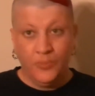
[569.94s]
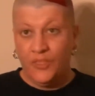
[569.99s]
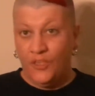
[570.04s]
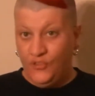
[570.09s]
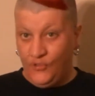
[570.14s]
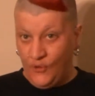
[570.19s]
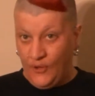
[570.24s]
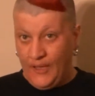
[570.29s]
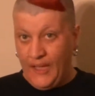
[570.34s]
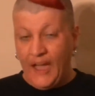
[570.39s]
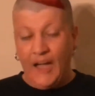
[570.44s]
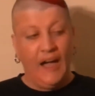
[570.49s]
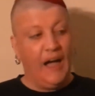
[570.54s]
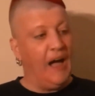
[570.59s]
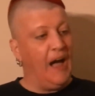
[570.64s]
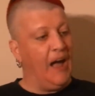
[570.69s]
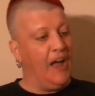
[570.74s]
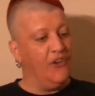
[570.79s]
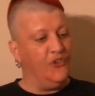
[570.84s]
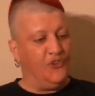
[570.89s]
So yeah,
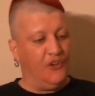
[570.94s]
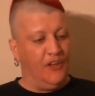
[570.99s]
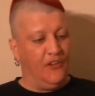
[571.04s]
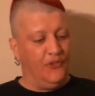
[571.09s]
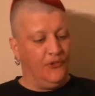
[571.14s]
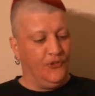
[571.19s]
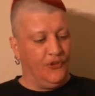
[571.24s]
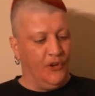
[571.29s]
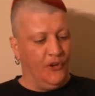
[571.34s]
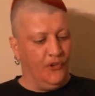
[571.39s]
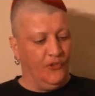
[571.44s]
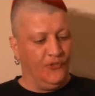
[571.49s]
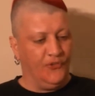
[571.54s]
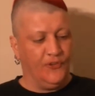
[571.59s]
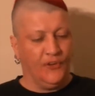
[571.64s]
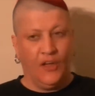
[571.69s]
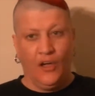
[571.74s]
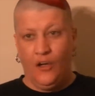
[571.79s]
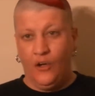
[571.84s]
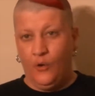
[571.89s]
I just chose
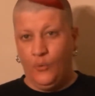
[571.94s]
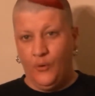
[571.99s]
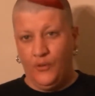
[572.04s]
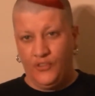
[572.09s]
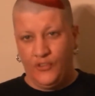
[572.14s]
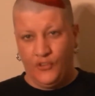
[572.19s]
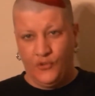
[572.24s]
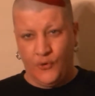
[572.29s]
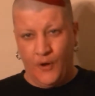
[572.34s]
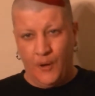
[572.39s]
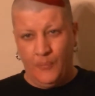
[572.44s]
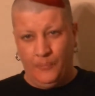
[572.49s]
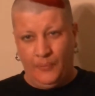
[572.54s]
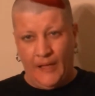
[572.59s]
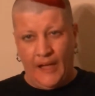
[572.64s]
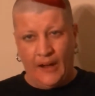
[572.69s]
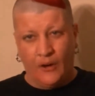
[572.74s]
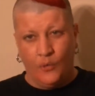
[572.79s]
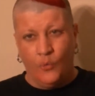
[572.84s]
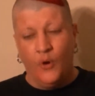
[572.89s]
to go with the straight
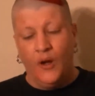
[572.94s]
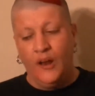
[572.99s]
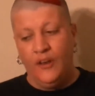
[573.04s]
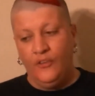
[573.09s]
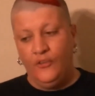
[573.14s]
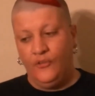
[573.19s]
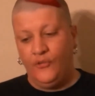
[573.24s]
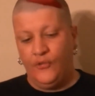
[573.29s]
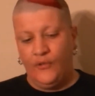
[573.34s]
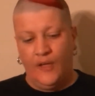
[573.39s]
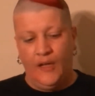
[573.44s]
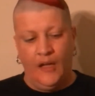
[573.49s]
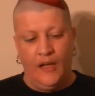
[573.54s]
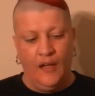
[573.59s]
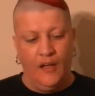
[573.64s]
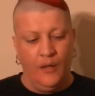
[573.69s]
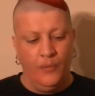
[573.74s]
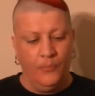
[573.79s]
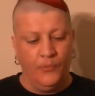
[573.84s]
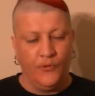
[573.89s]
black ones,
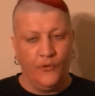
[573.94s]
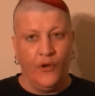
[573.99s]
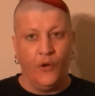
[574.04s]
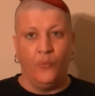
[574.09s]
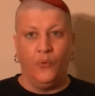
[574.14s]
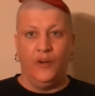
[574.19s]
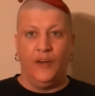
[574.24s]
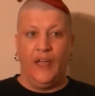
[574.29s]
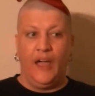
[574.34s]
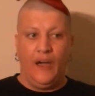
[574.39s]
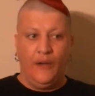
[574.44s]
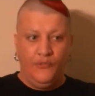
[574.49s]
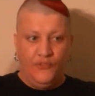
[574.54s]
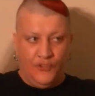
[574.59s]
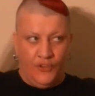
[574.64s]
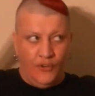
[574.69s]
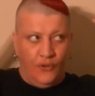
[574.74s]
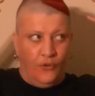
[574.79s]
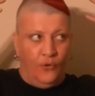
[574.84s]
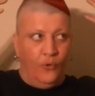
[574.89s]
so I wouldn't have
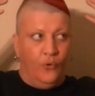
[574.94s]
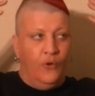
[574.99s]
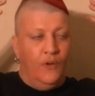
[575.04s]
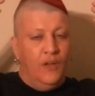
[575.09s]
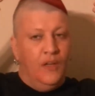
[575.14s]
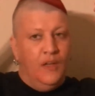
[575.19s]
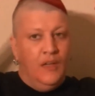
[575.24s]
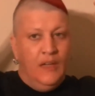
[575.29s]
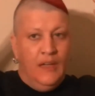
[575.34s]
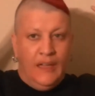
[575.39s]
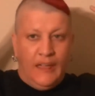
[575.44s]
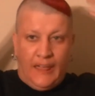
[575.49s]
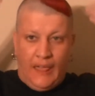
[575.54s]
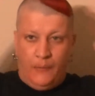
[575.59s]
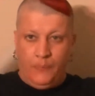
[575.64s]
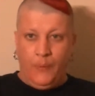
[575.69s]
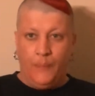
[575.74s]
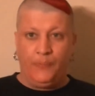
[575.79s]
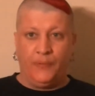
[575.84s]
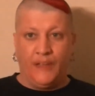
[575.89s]
to
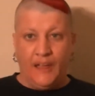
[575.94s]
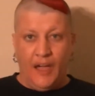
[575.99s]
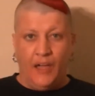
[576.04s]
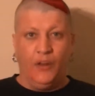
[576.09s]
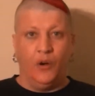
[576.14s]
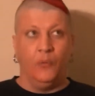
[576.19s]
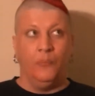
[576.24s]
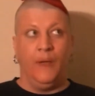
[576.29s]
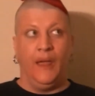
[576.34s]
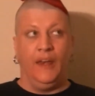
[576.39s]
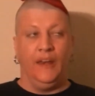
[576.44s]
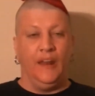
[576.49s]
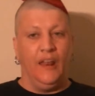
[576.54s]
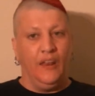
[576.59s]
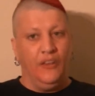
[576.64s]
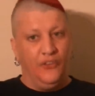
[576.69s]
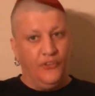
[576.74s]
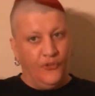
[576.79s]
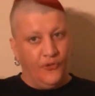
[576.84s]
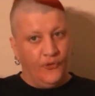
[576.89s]
keep up the color
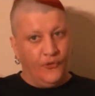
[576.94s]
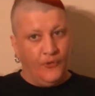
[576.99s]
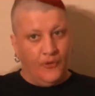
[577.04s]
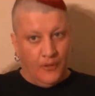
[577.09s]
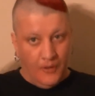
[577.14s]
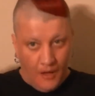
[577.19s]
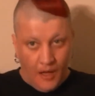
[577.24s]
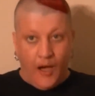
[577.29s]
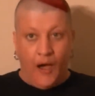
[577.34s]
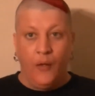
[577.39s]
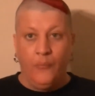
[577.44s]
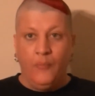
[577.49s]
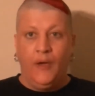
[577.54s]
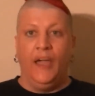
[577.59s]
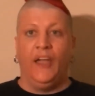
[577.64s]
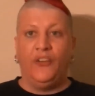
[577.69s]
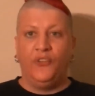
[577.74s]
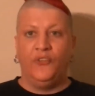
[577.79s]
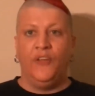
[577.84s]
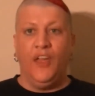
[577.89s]
maintenance on
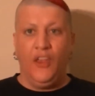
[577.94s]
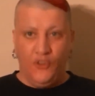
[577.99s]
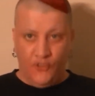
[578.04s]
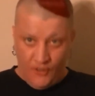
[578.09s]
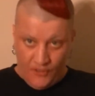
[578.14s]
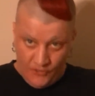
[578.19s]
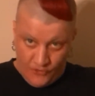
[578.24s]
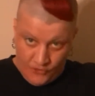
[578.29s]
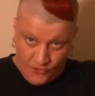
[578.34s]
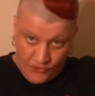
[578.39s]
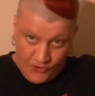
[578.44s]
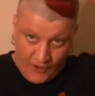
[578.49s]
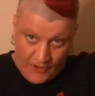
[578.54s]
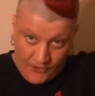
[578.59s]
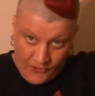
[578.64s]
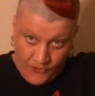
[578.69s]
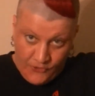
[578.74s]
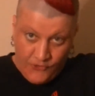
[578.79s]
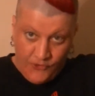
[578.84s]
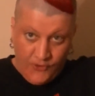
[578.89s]
my extensions,
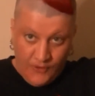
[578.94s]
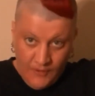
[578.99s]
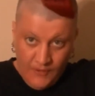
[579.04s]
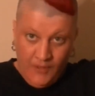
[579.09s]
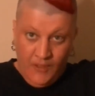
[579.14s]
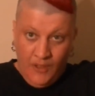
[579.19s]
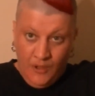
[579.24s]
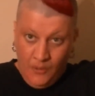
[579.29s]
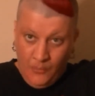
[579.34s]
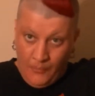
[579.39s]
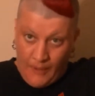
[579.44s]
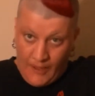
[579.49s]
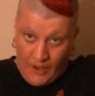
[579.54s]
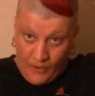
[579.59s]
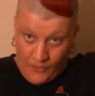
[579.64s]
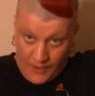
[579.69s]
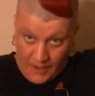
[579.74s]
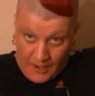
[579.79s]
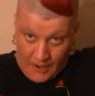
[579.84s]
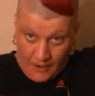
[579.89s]
just my
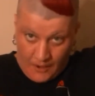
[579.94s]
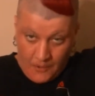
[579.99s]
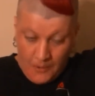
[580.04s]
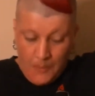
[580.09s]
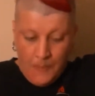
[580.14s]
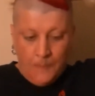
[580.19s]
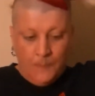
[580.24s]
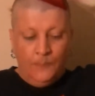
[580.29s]
own hair.